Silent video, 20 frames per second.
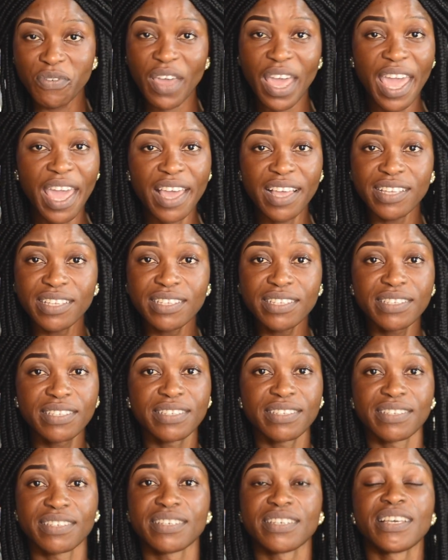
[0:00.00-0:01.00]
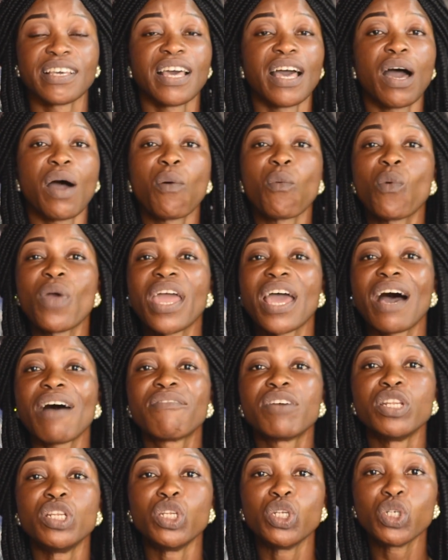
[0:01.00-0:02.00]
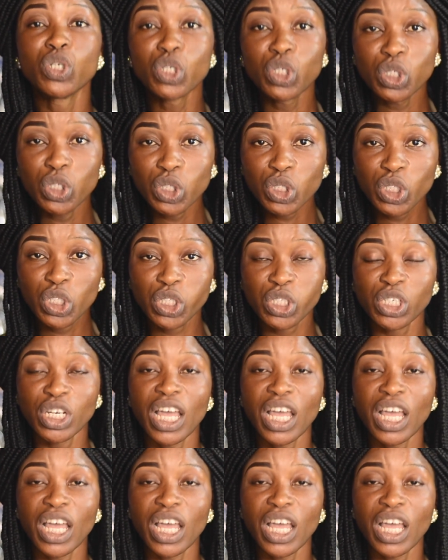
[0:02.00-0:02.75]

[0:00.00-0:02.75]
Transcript: face, we have a nude,